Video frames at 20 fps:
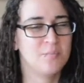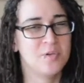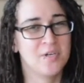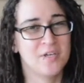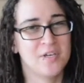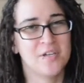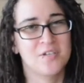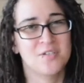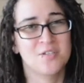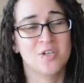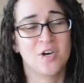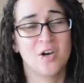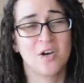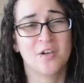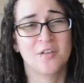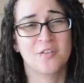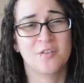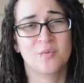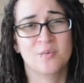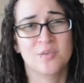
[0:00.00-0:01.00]
put any
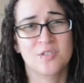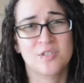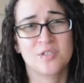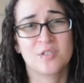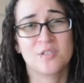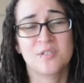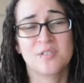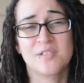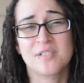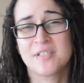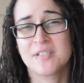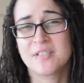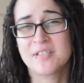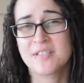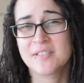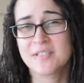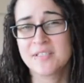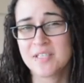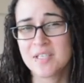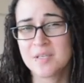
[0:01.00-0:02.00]
stock in the results, it
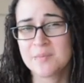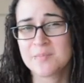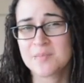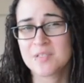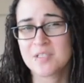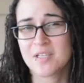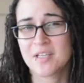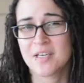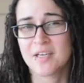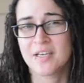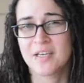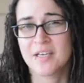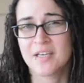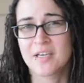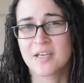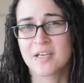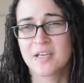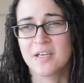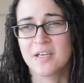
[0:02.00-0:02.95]
seems like